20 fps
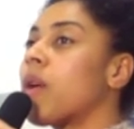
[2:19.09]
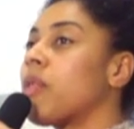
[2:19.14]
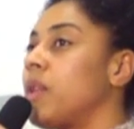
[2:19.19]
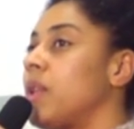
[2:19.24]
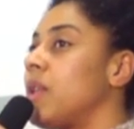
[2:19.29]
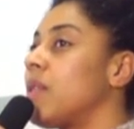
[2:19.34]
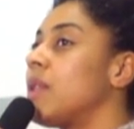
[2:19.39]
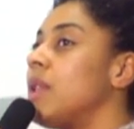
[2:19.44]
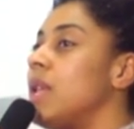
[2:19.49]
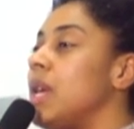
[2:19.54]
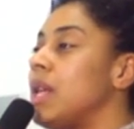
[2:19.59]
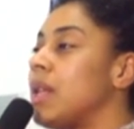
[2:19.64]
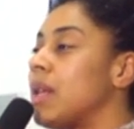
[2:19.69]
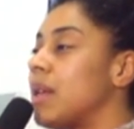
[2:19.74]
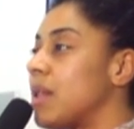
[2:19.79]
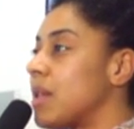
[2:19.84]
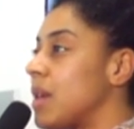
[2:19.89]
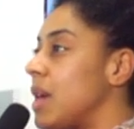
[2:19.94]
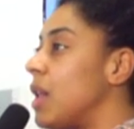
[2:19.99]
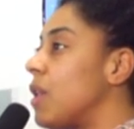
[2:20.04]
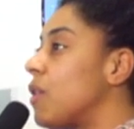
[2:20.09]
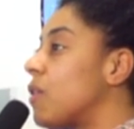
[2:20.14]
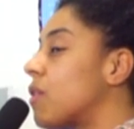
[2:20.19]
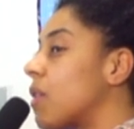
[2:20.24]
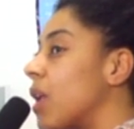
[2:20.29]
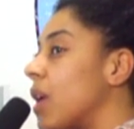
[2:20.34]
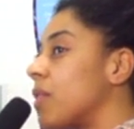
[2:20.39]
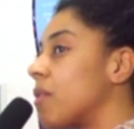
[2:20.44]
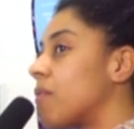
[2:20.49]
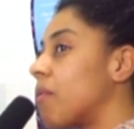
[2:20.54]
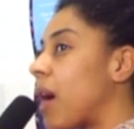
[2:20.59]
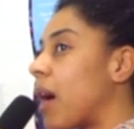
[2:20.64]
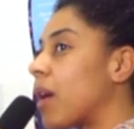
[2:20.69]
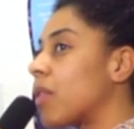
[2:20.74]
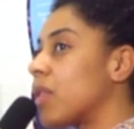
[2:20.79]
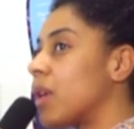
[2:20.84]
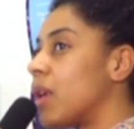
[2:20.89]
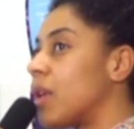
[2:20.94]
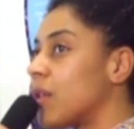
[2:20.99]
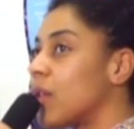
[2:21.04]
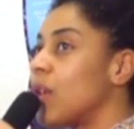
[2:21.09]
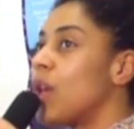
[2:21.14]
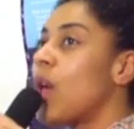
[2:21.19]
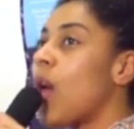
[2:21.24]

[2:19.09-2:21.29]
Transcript: that is needed to illustrate the fact that